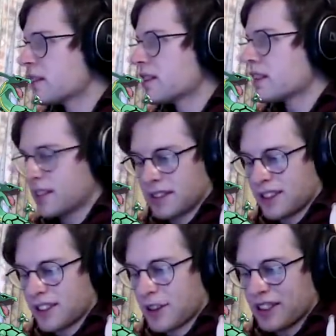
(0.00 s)
switch
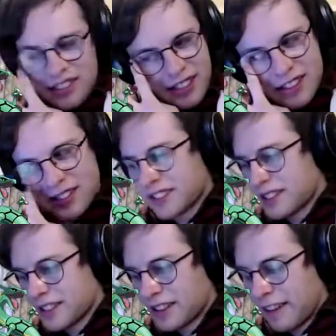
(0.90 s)
in my Medicham
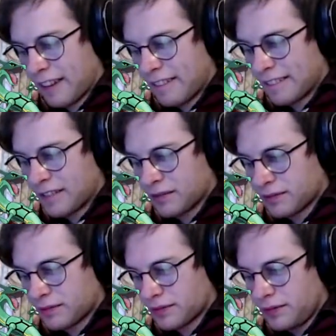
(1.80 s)
here against the